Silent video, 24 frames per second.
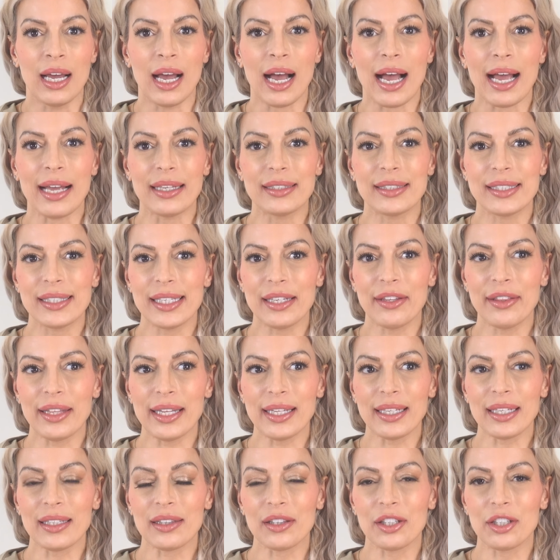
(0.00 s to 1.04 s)
I did
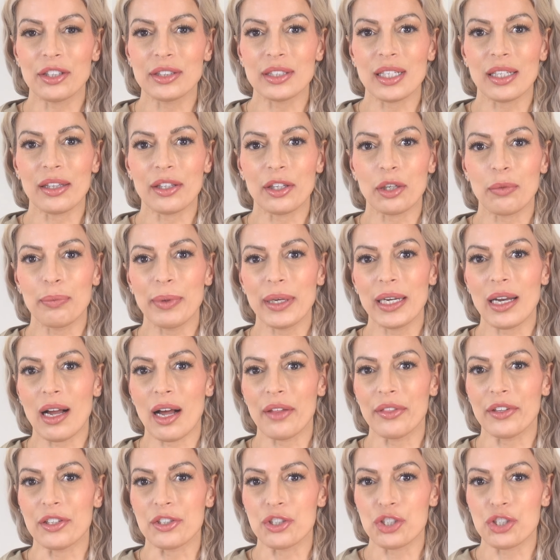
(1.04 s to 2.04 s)
think it looked a little bit on the